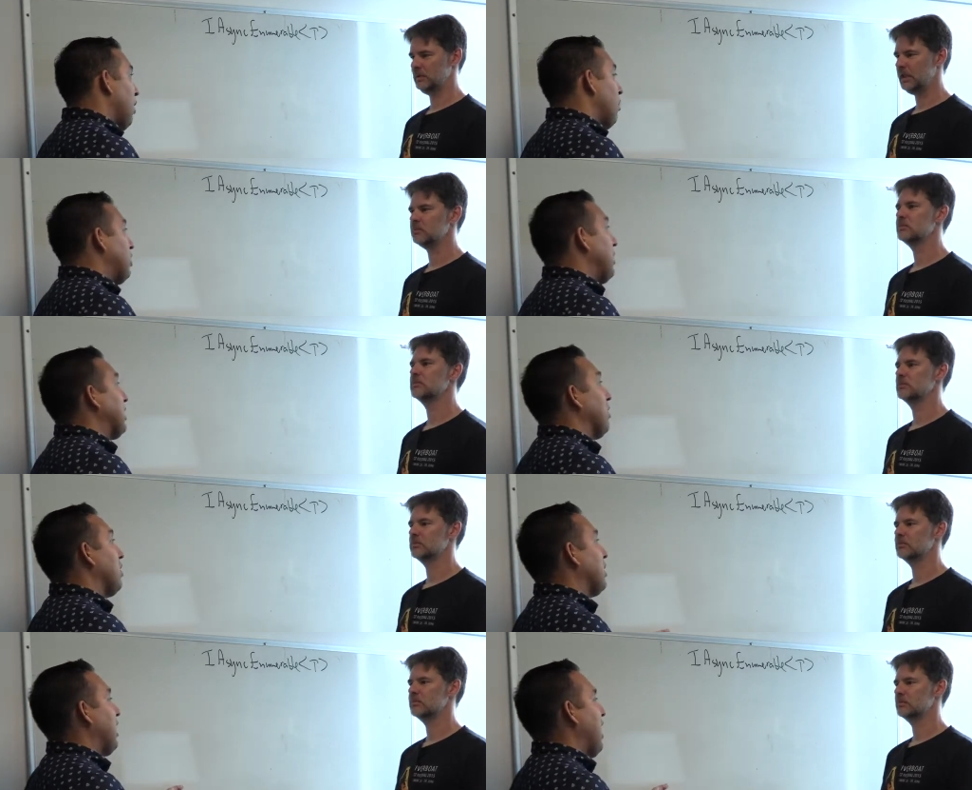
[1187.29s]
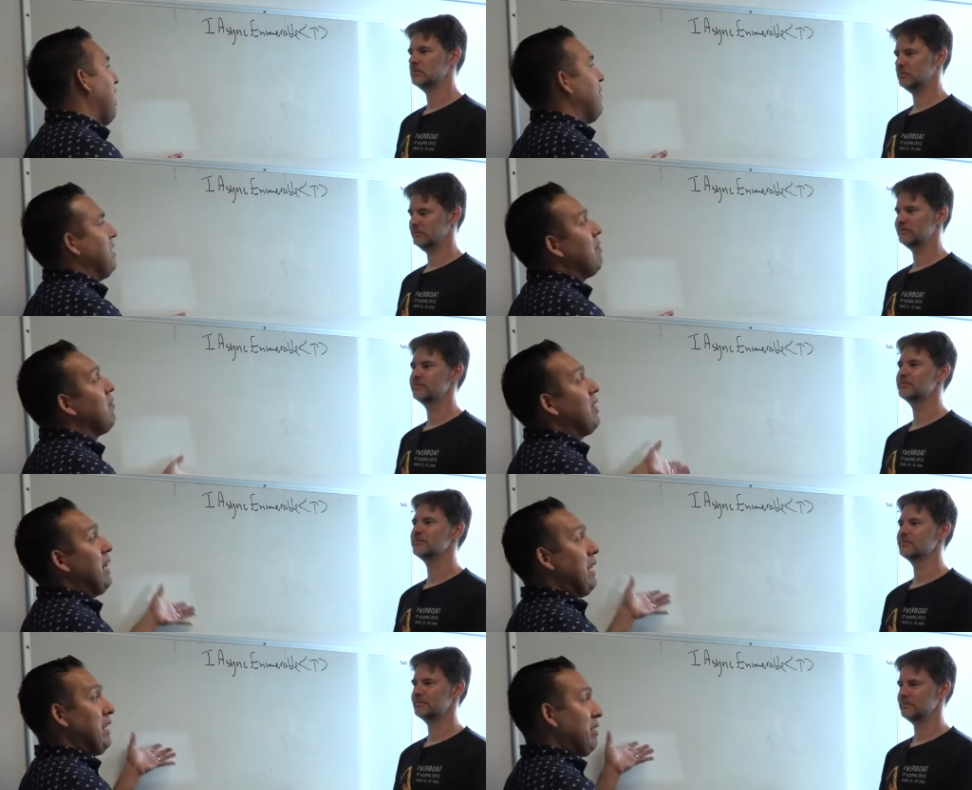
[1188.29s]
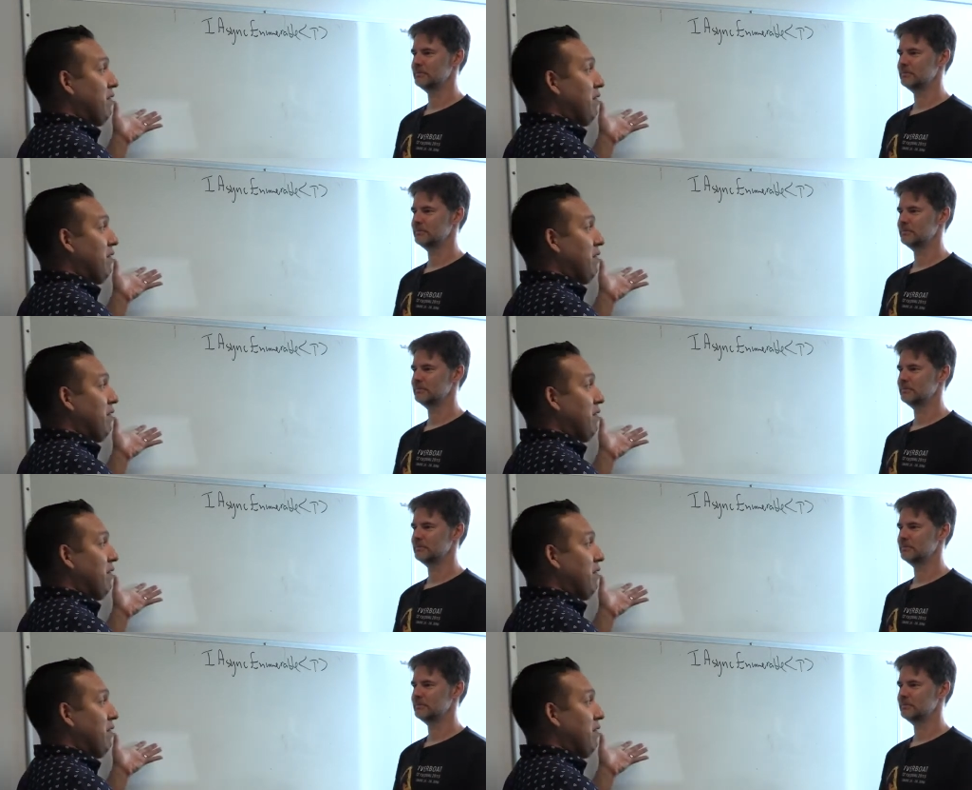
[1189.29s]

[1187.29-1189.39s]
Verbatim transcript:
Speaker 1: yep. which makes it look like I have this infinite list